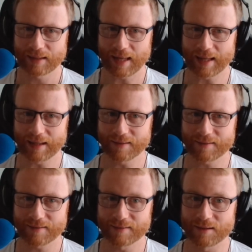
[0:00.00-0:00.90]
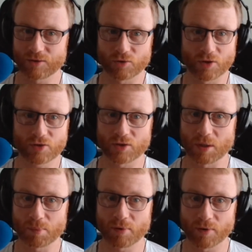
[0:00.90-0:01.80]
And the
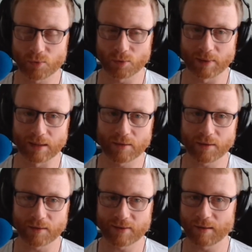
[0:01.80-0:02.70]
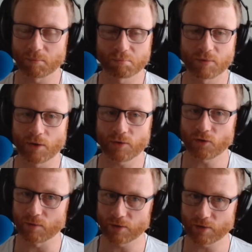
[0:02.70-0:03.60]
traditional approach would be to look at, say,
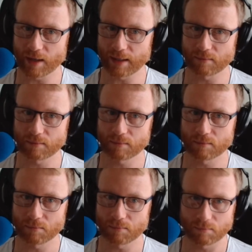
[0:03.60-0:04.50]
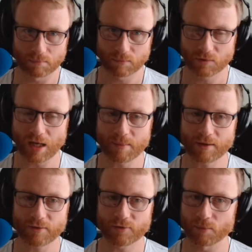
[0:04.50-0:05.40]
server-side
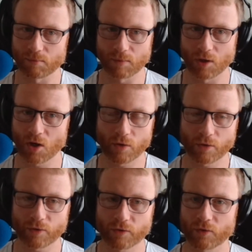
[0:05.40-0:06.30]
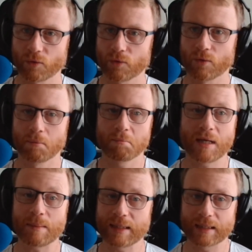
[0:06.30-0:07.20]
timings from logs, or
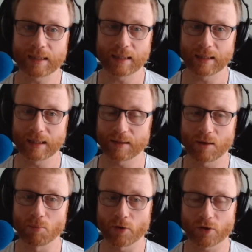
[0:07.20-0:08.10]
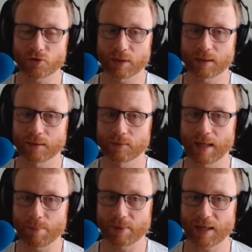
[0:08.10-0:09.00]
maybe a monitoring
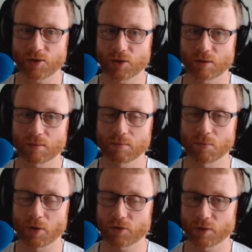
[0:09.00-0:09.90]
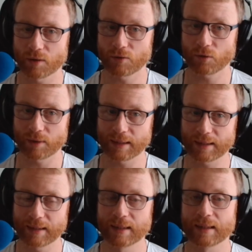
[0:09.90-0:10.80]
or application monitoring
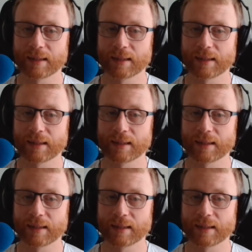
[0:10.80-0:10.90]
tooling.